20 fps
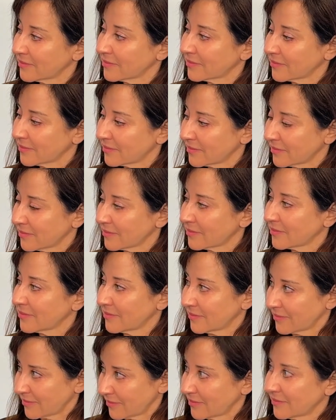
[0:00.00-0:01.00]

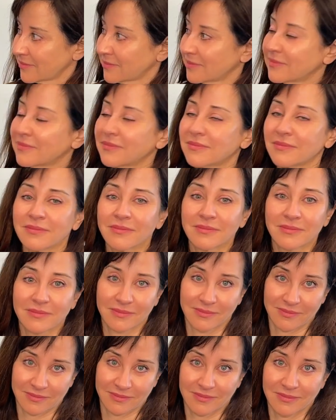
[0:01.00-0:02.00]

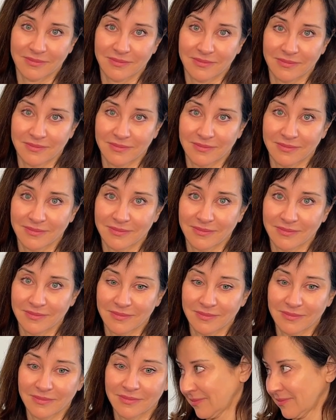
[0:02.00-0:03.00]

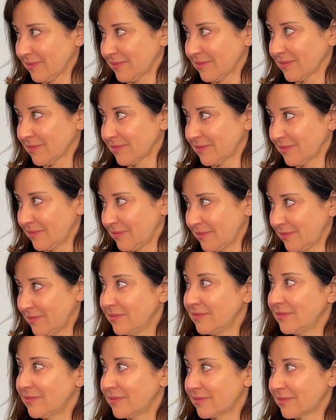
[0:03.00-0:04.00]

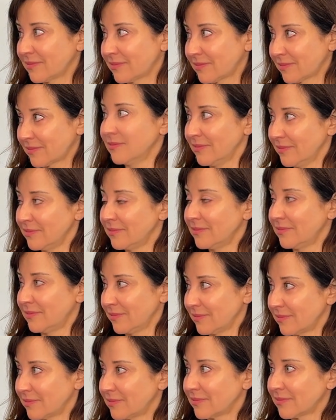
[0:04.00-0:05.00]

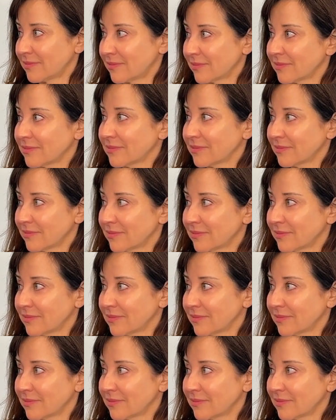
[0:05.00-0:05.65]
The person shown says nothing.